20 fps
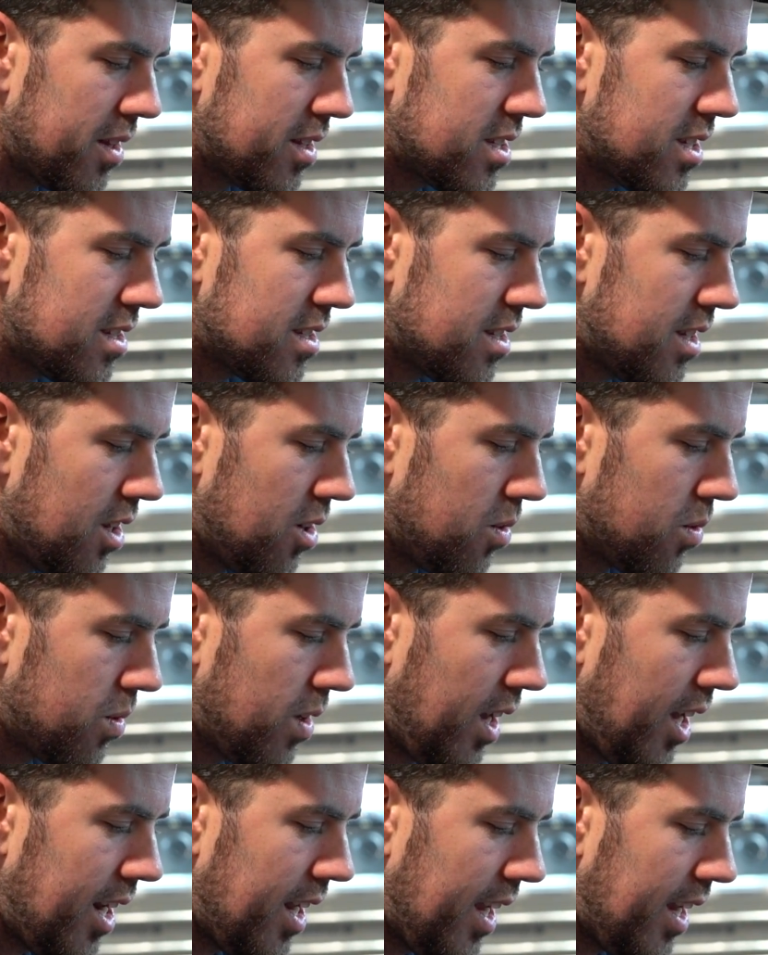This is, you know,
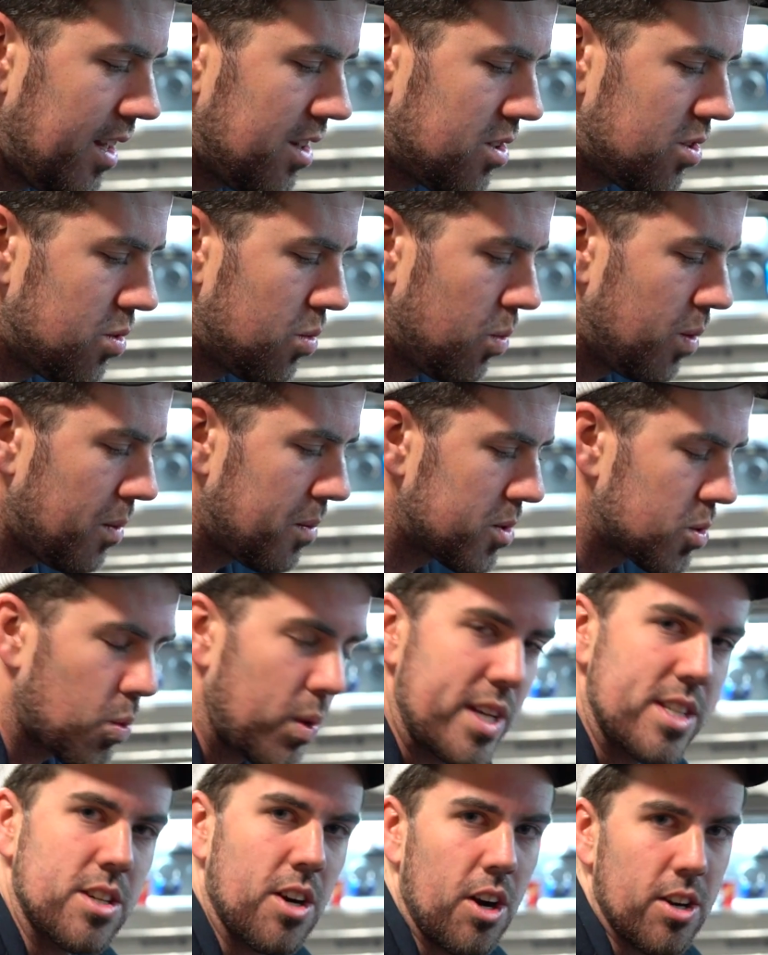getting into what was
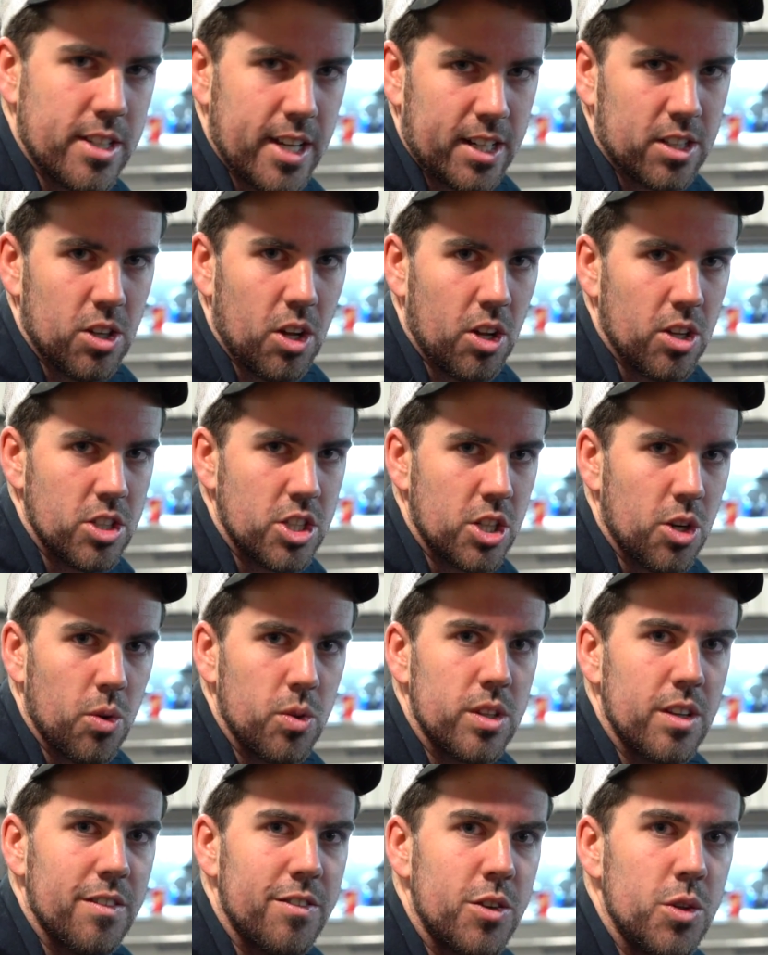race car technology
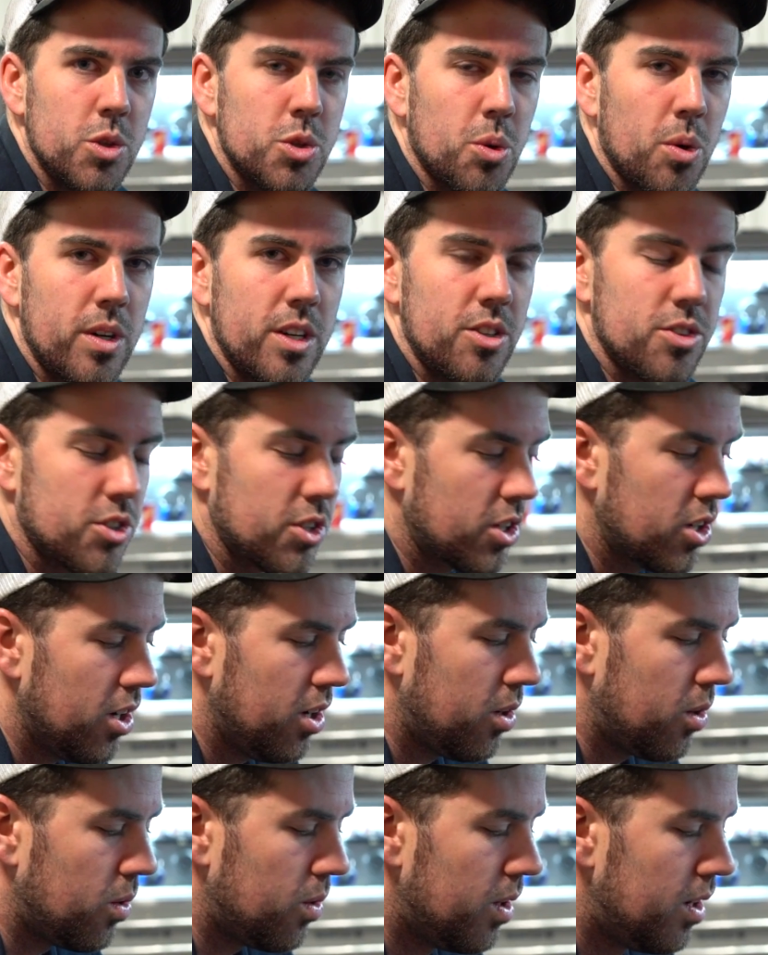only a few short years
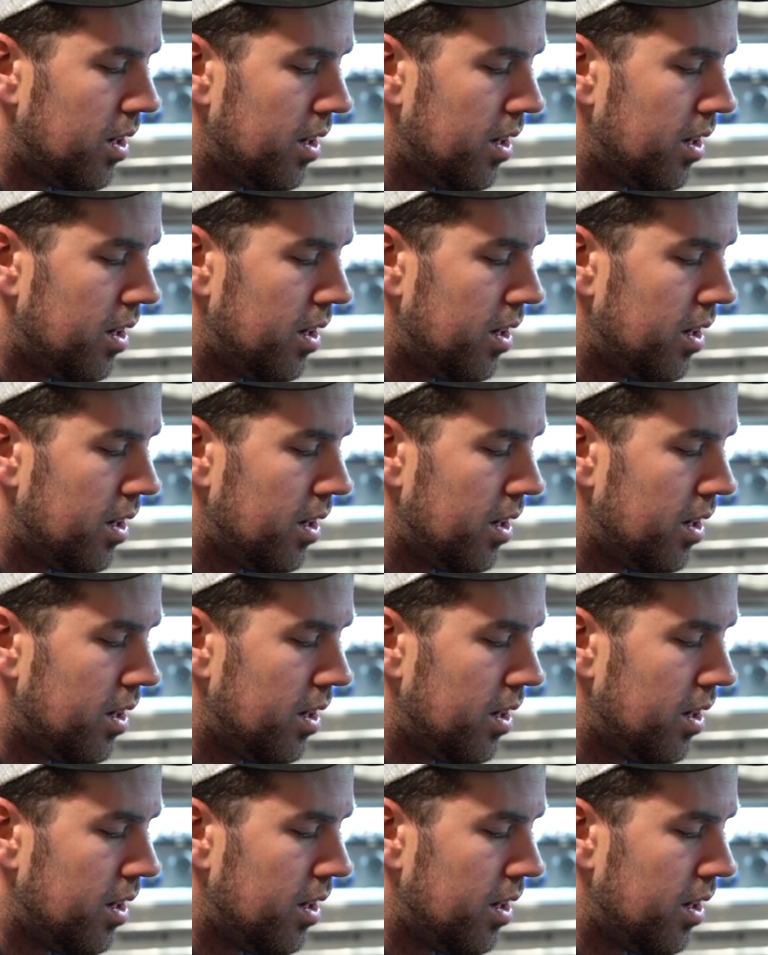ago